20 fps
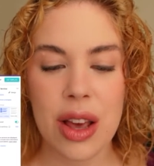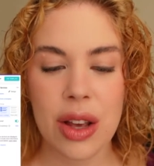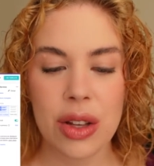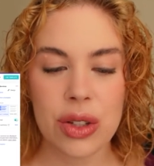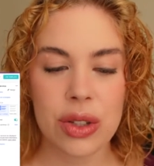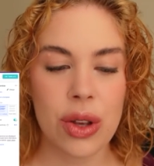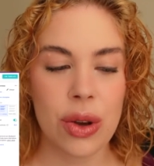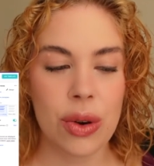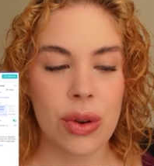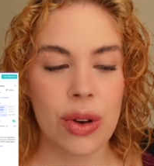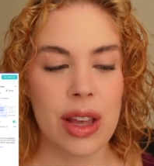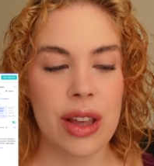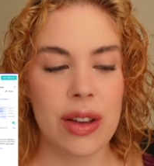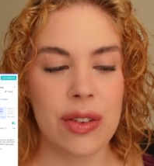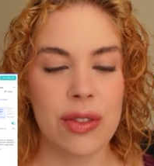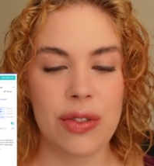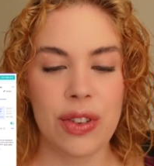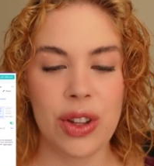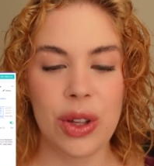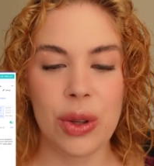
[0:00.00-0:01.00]
So
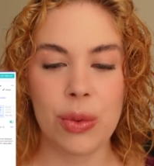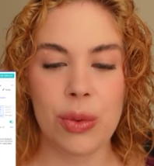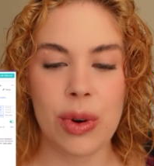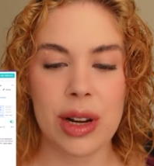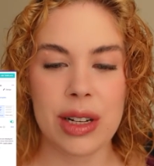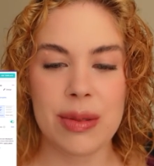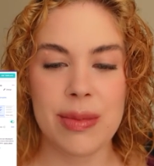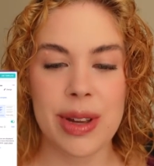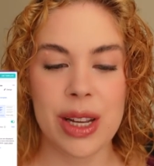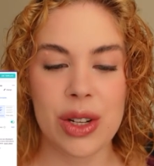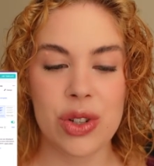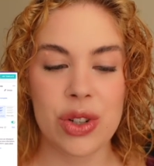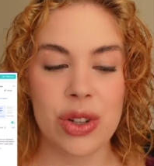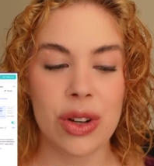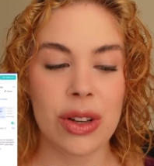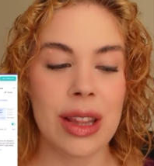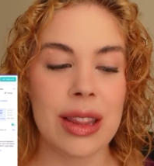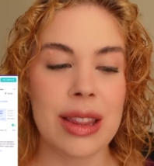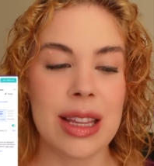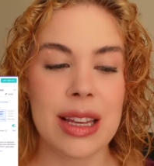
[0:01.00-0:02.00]
if you want to make
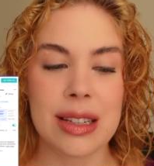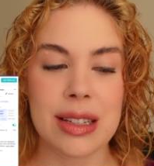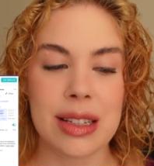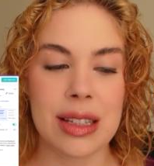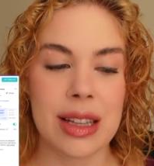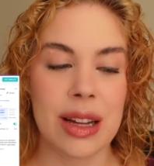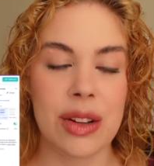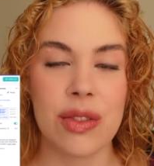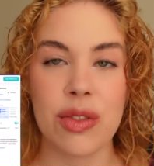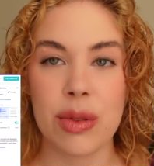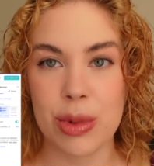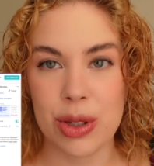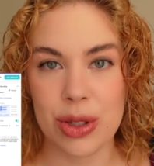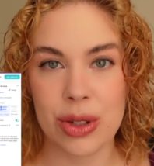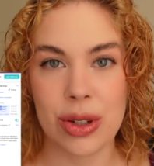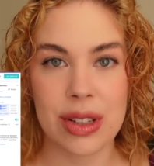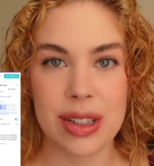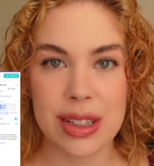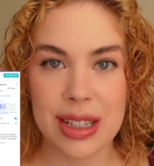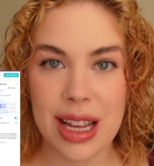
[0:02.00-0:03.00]
sure that they select from a
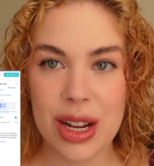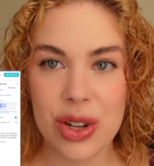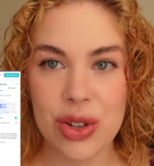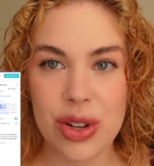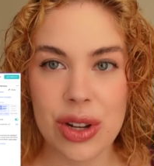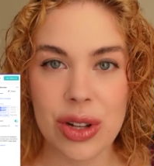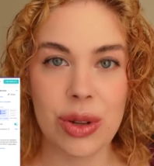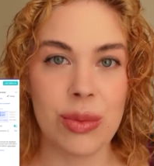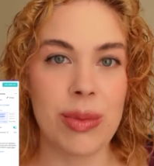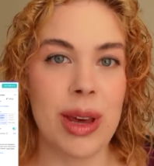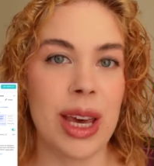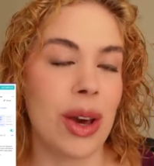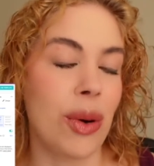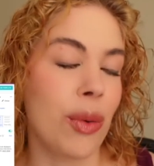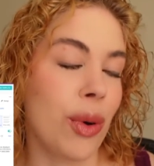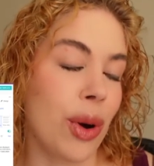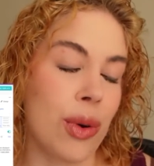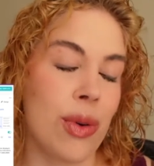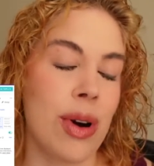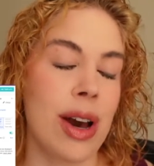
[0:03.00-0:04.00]
certain section, you'll make it
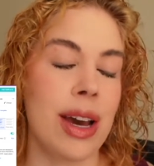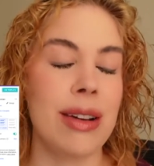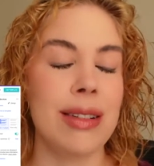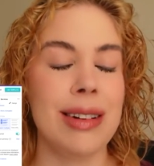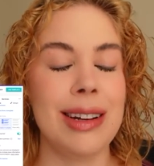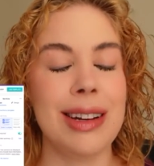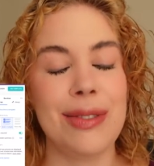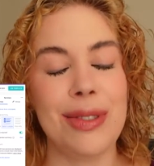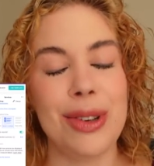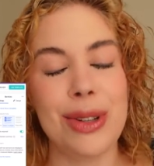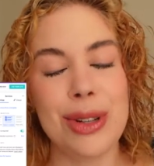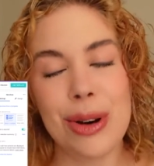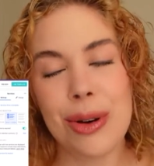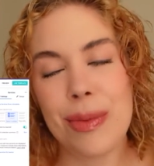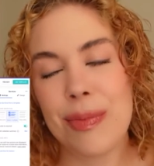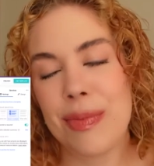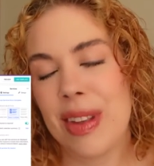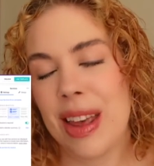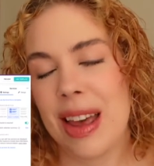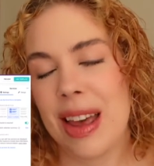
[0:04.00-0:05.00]
required. And if you don't,
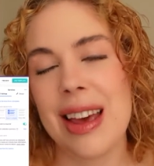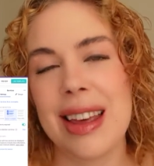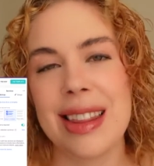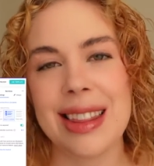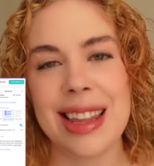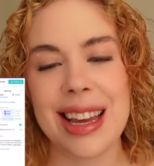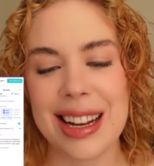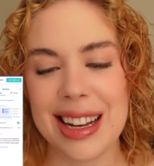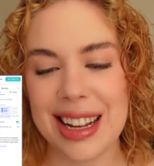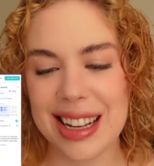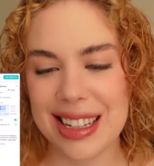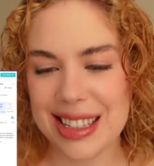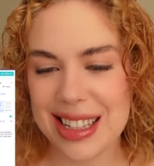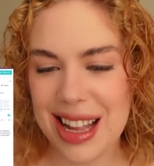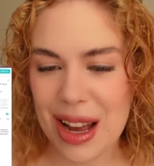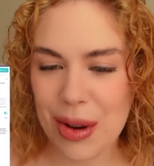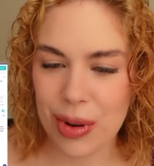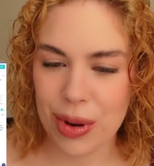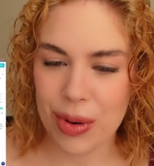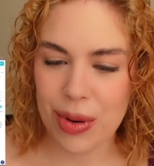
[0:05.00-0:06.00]
then it's
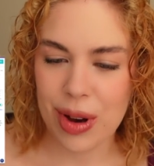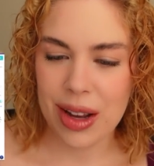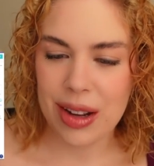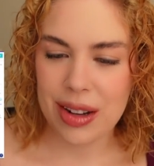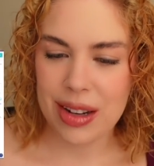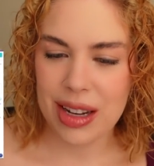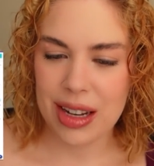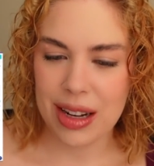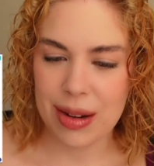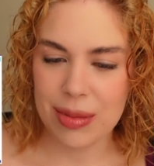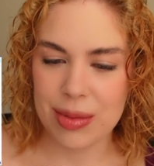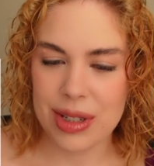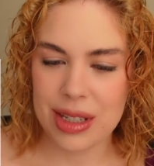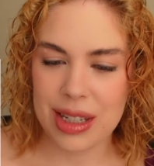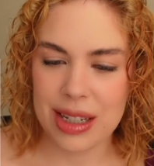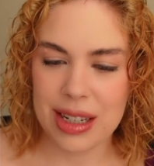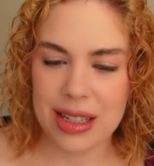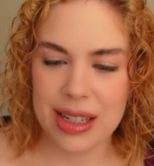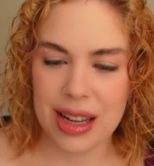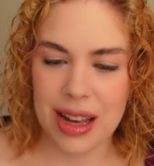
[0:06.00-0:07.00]
not required. And I'm just
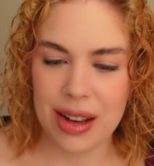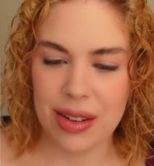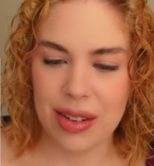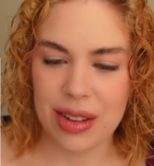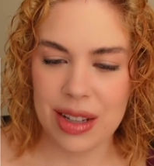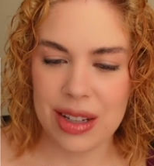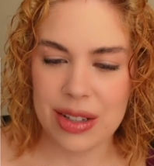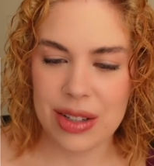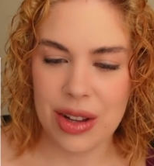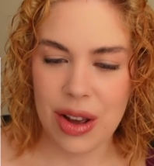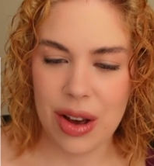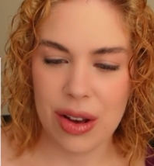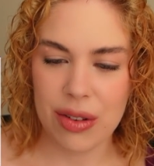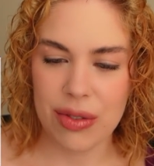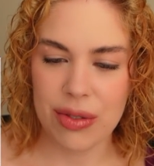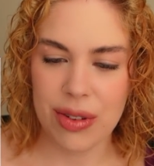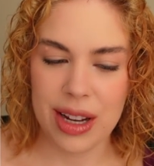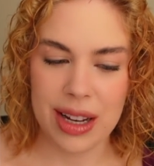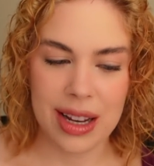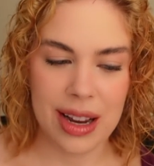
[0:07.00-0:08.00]
going to toggle this
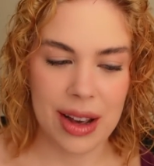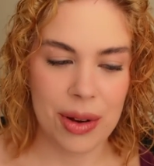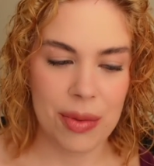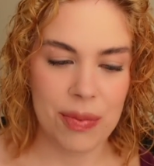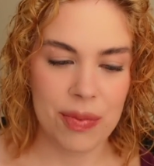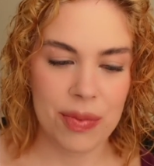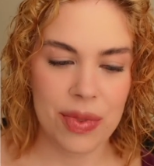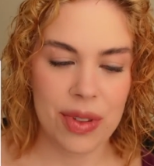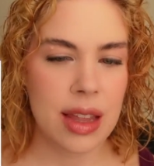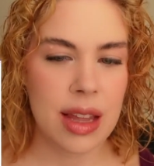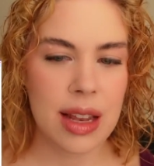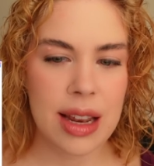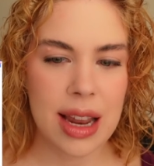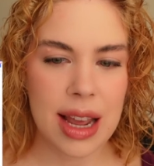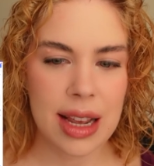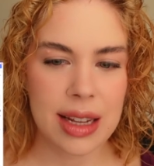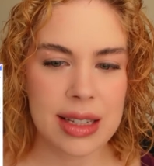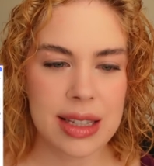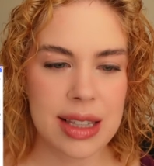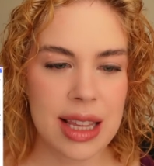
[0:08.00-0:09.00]
off right now. The
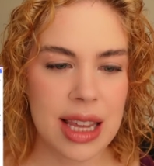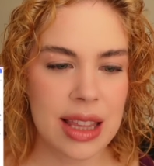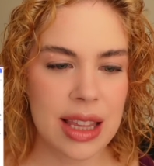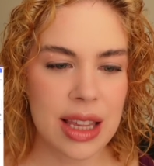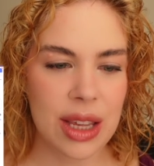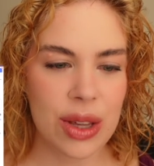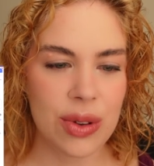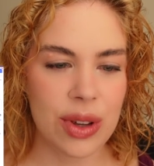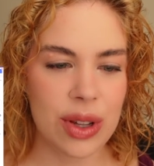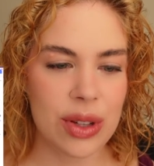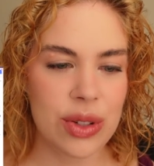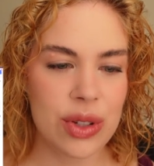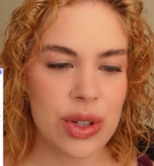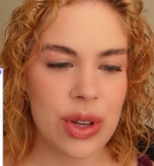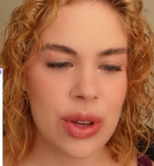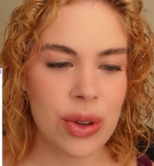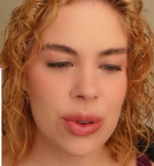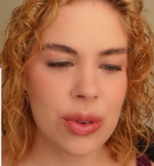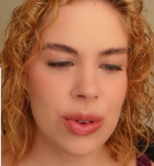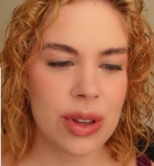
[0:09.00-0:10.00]
next thing that you can
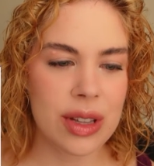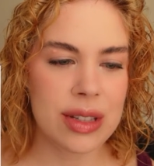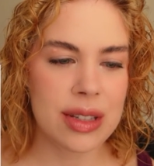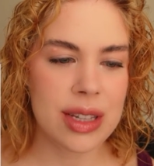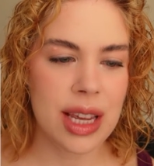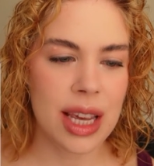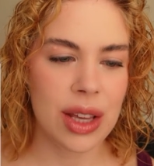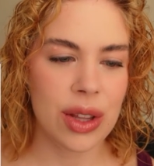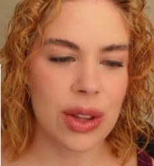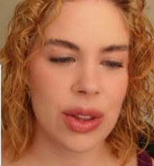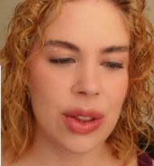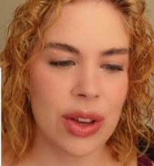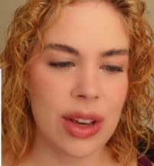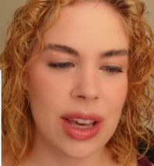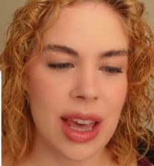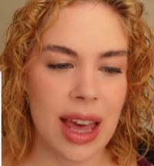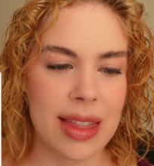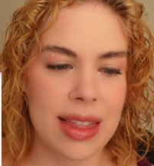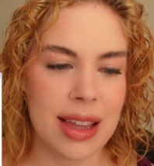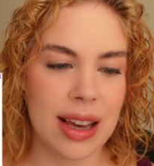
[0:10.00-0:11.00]
do is take a look
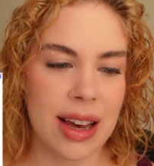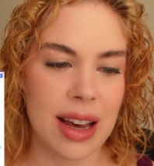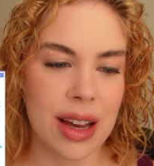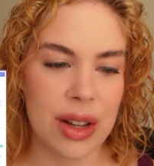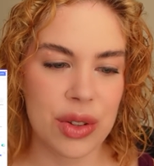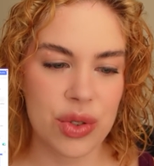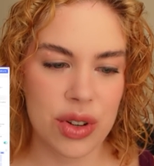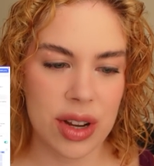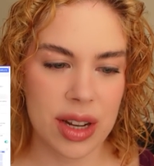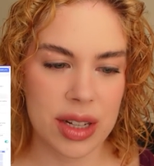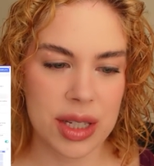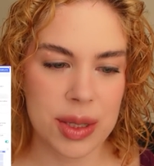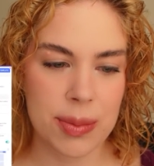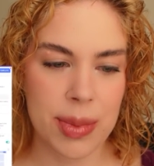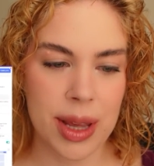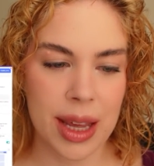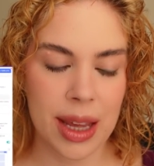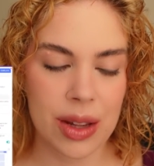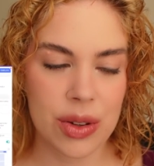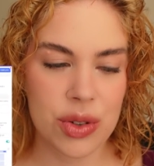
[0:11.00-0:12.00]
at the contract
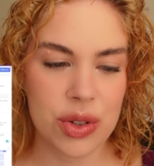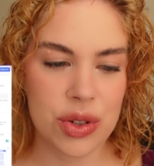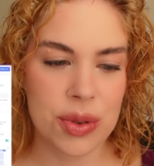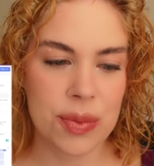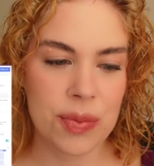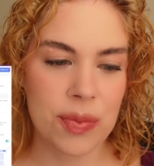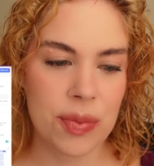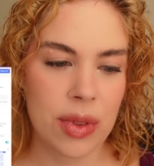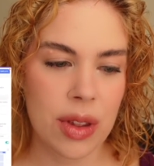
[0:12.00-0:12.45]
page.